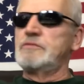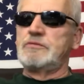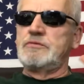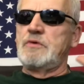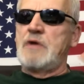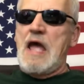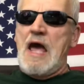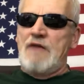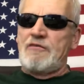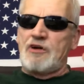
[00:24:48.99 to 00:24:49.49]

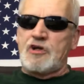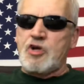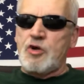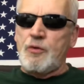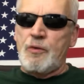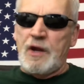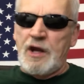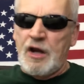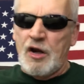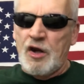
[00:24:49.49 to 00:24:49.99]
have a
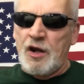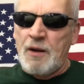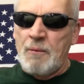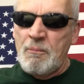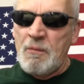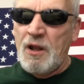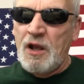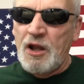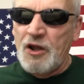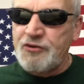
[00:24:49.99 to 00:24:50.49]
career in the
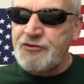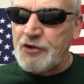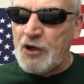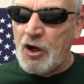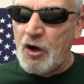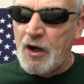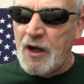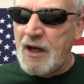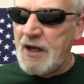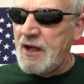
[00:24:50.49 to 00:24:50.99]

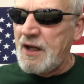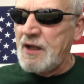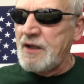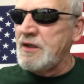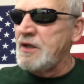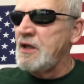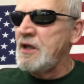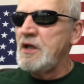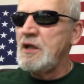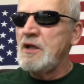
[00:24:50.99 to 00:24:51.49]
military,
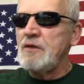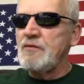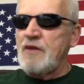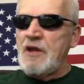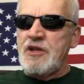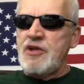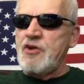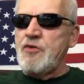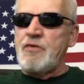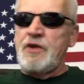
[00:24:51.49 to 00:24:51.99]
and
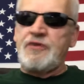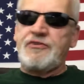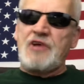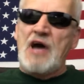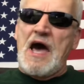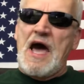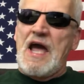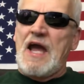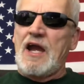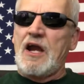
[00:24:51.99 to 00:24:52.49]
then you
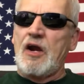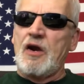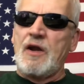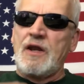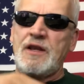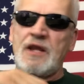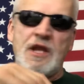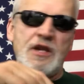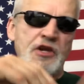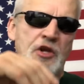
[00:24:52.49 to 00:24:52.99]
retire,
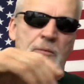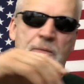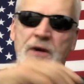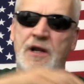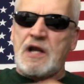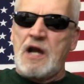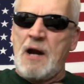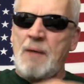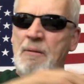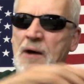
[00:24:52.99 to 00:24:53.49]
and then you
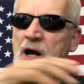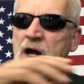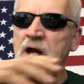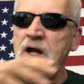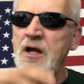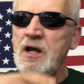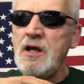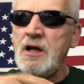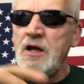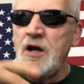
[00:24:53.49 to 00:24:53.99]
become a
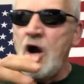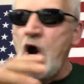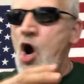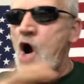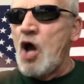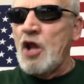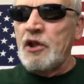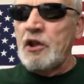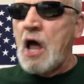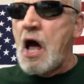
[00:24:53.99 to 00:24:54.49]

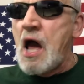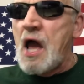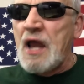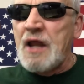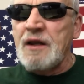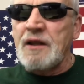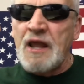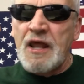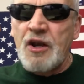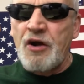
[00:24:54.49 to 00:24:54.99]

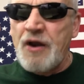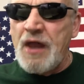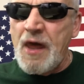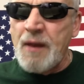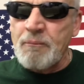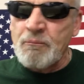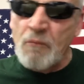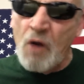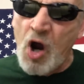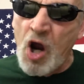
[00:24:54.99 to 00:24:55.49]
online internet
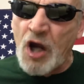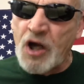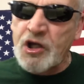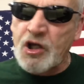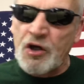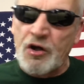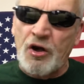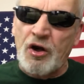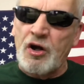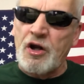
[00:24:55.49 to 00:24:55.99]

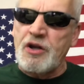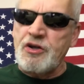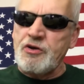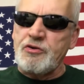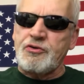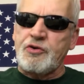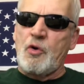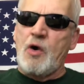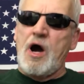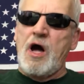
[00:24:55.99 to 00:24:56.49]
marketer, and you
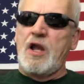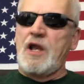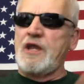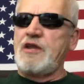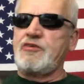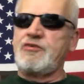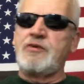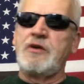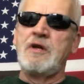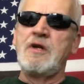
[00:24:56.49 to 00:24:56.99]
do all
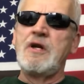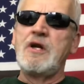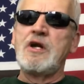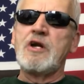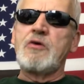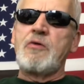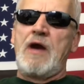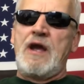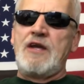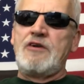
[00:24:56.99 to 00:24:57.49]
these
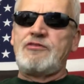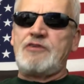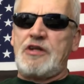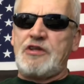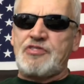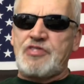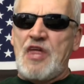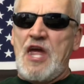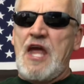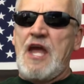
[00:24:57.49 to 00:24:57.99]
crazy
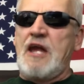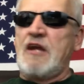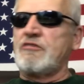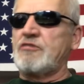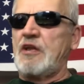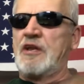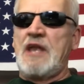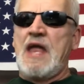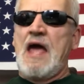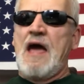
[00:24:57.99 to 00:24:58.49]
things.
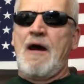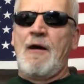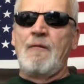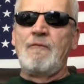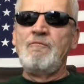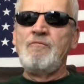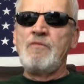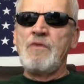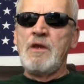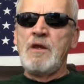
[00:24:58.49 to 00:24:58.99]
And now
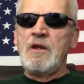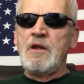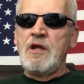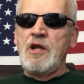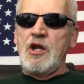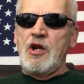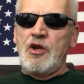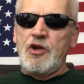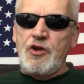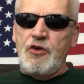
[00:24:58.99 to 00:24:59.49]

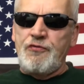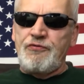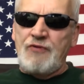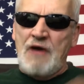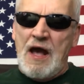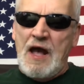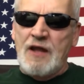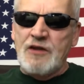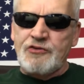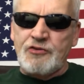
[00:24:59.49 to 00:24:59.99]
here you find